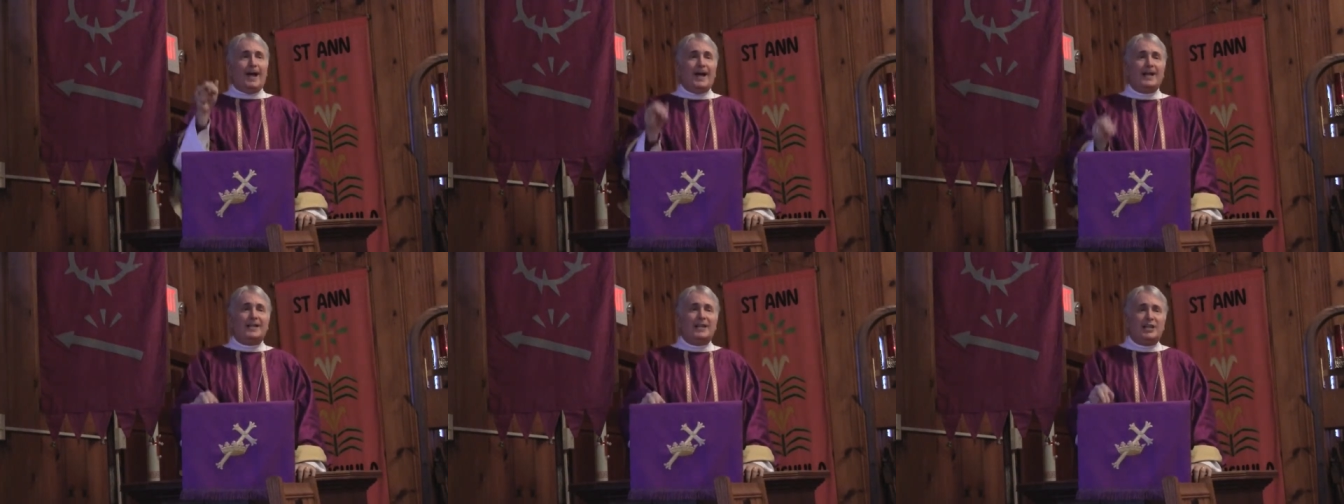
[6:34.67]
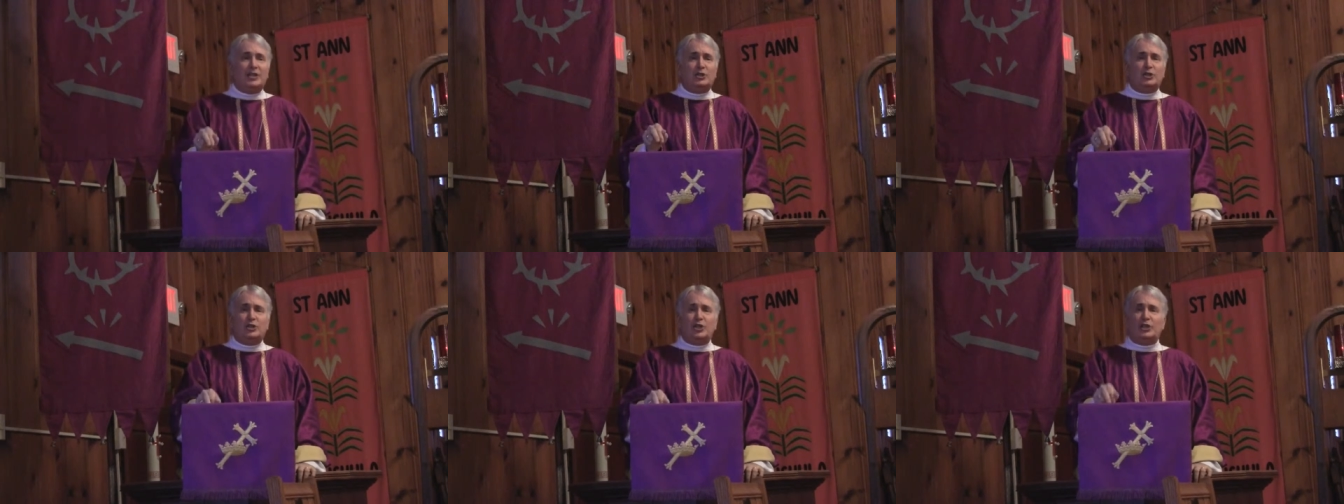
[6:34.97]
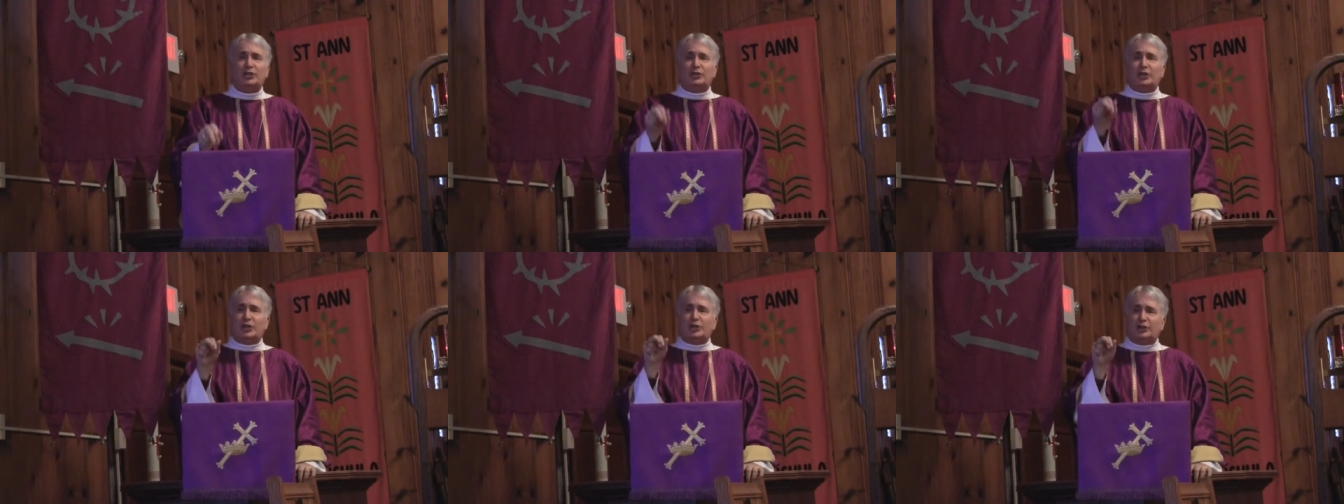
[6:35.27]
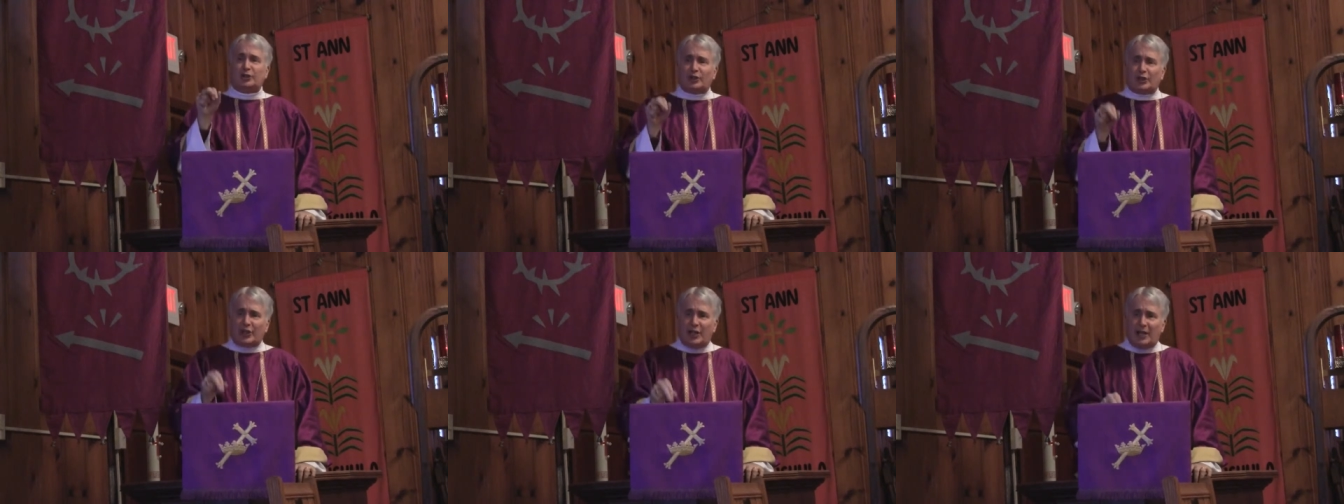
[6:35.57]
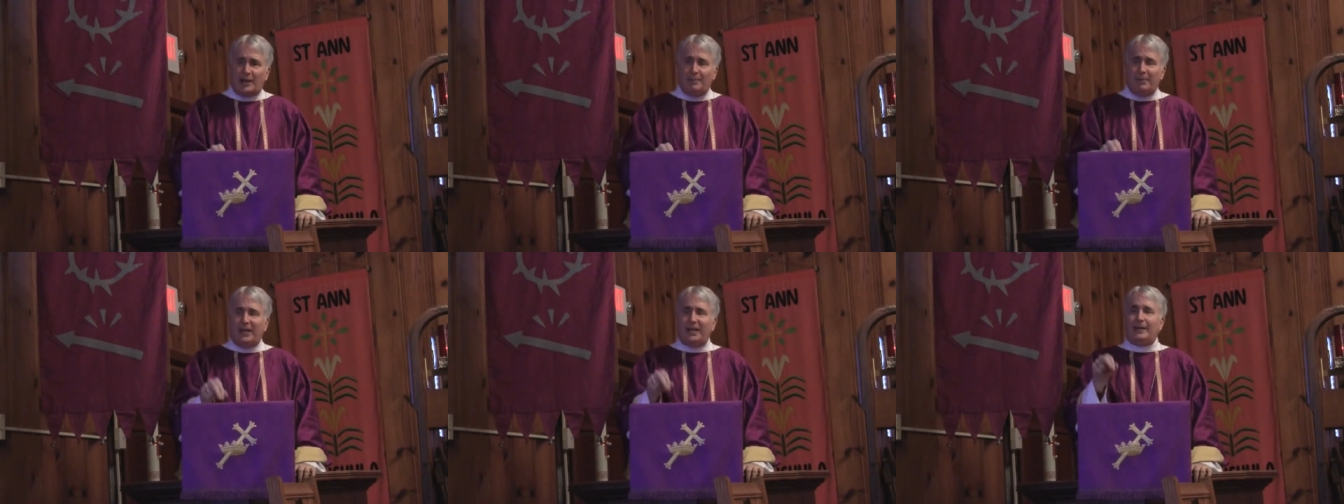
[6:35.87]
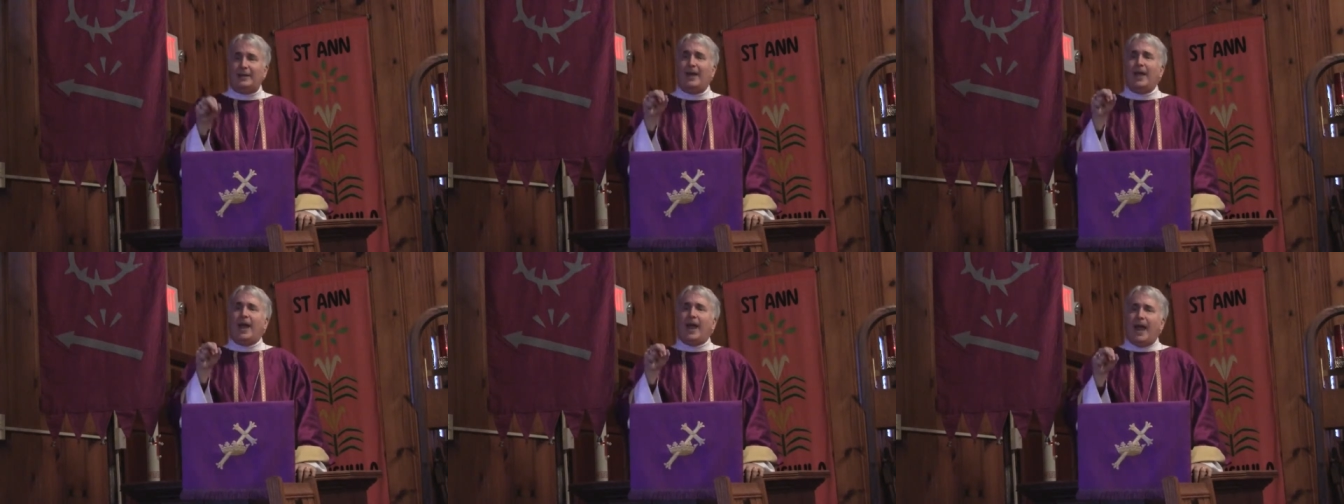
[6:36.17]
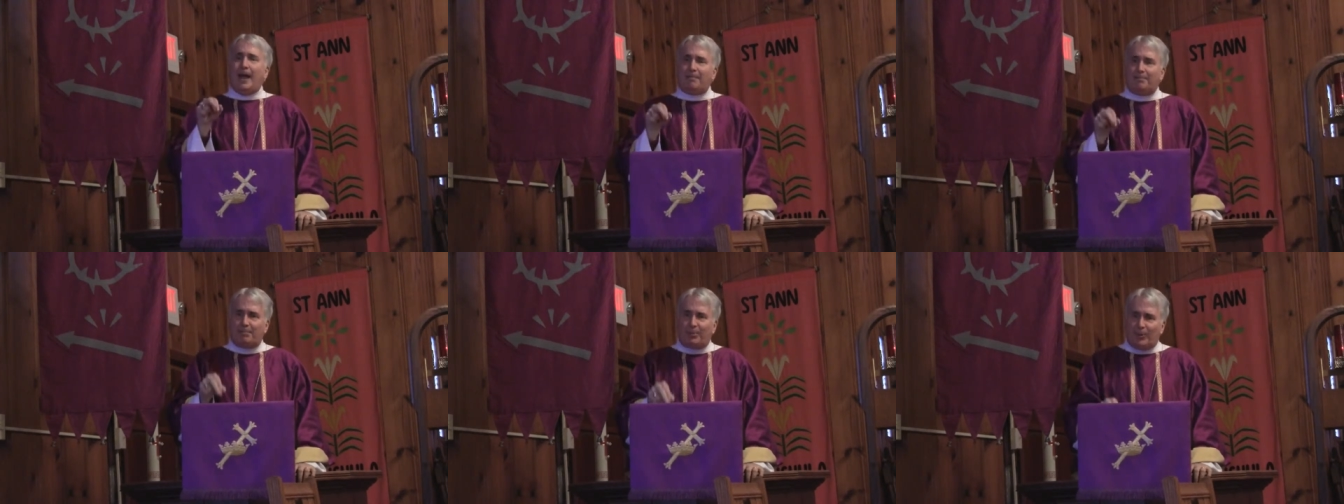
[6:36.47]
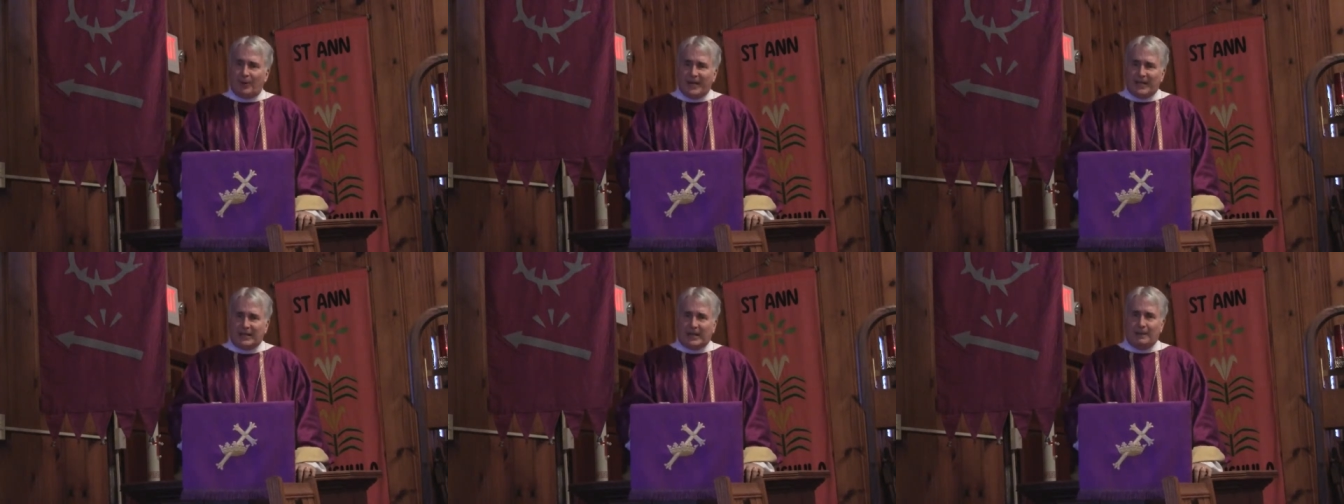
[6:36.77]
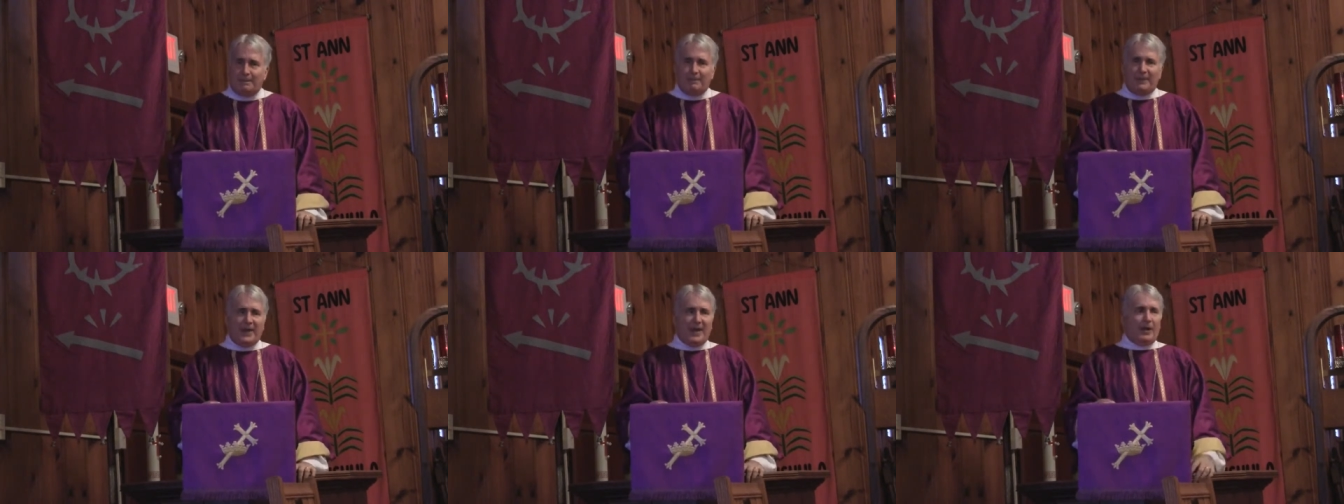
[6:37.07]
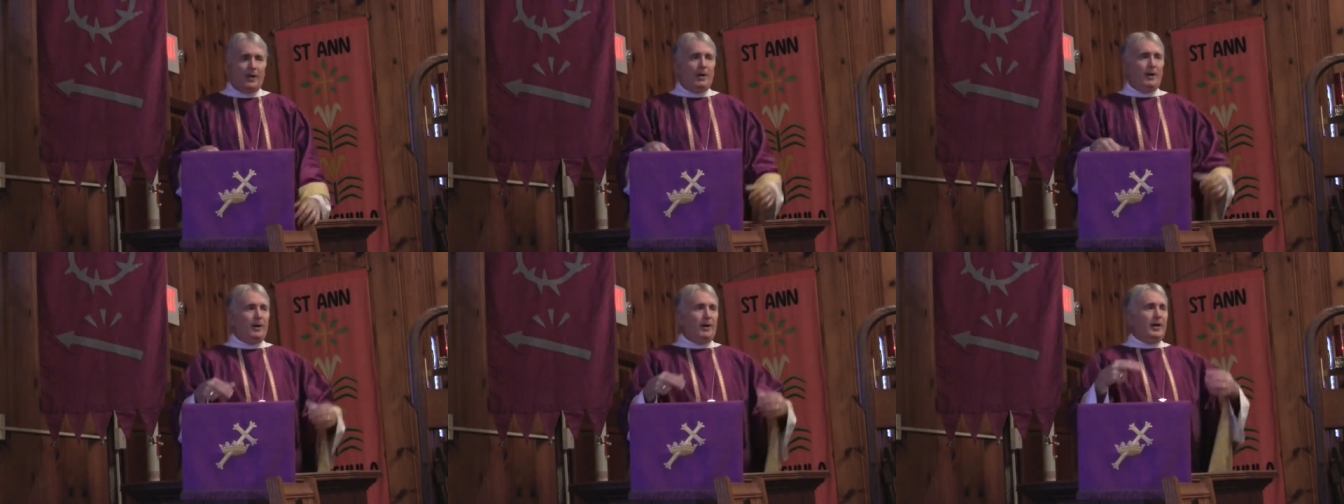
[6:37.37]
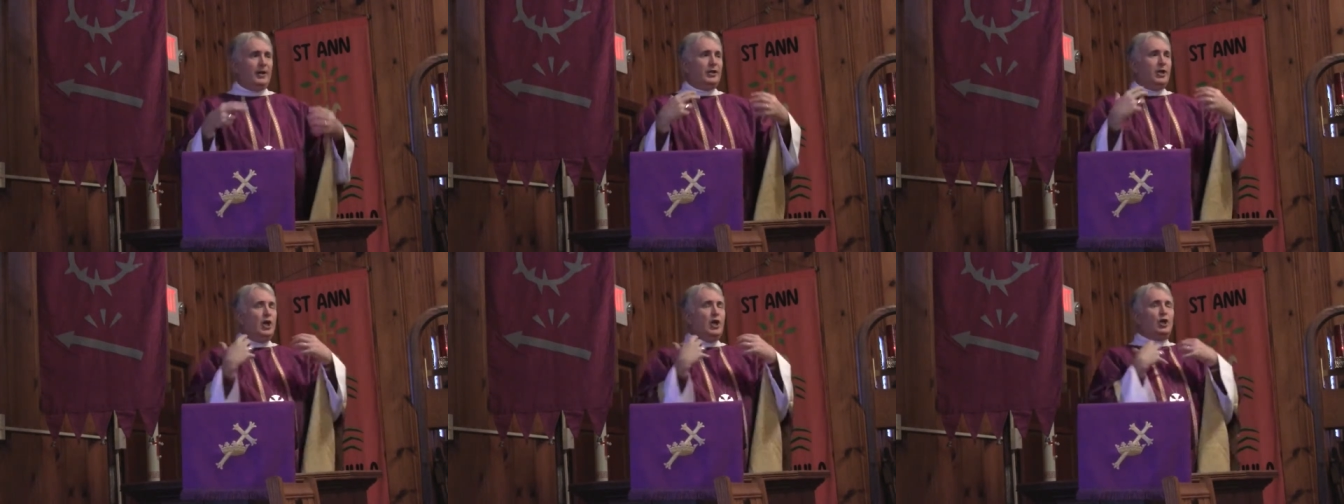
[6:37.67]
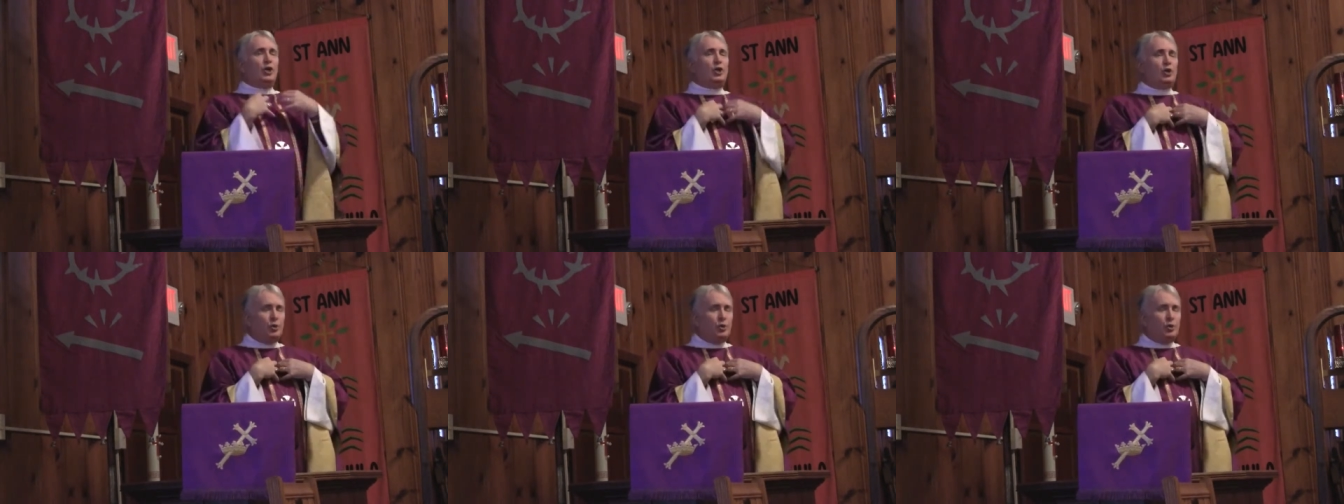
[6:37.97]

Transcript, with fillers: I need Jesus to come in and break up that heart,